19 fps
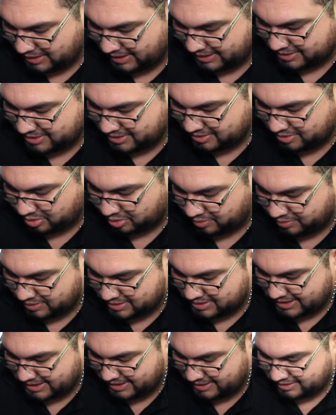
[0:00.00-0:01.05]
like to over
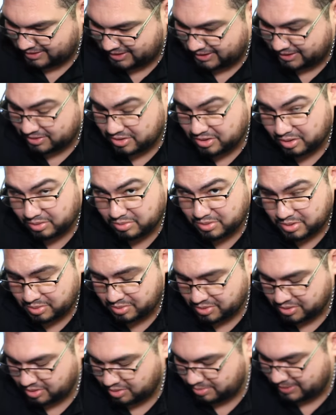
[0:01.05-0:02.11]
tighten things. Don't do
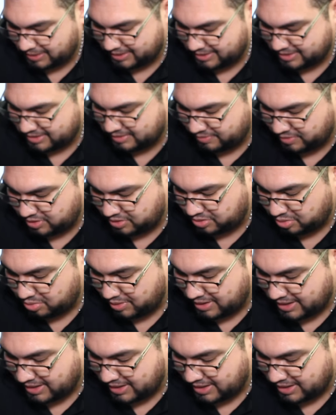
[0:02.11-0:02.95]
so because if you do